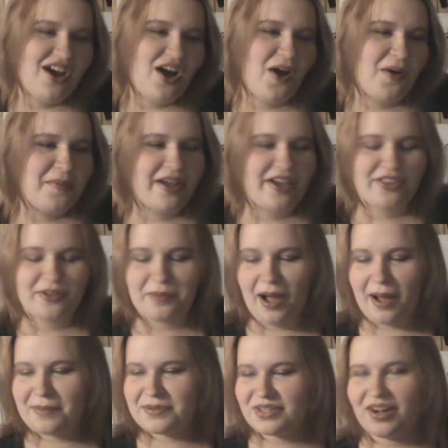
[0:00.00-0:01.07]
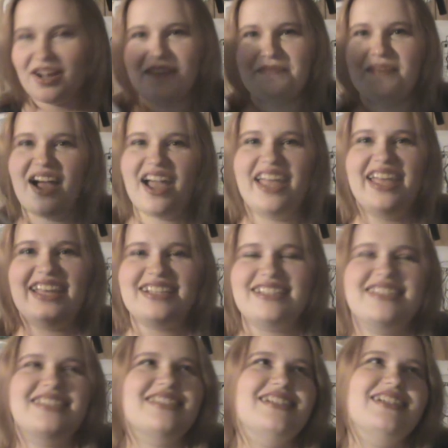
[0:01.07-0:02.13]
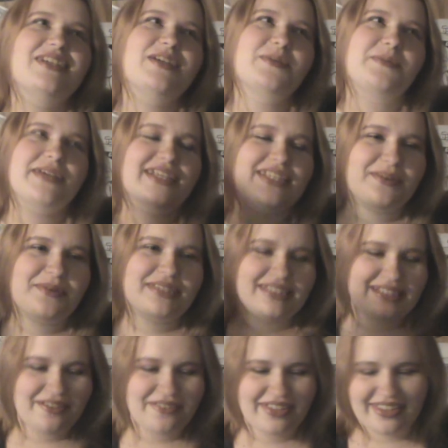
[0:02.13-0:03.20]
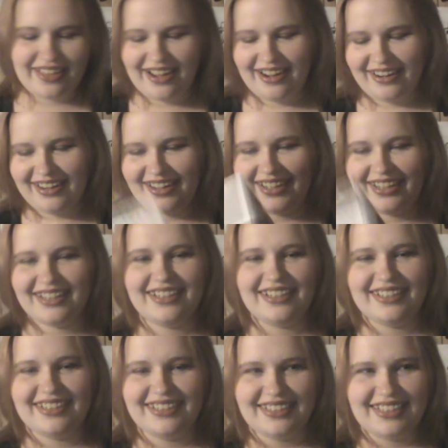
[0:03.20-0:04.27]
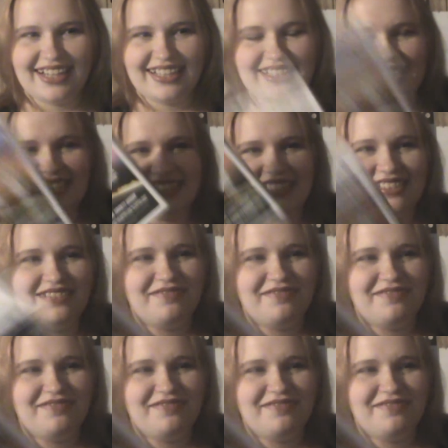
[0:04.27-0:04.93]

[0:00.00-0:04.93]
all my other pops are at Mike's because I was living there. I need to.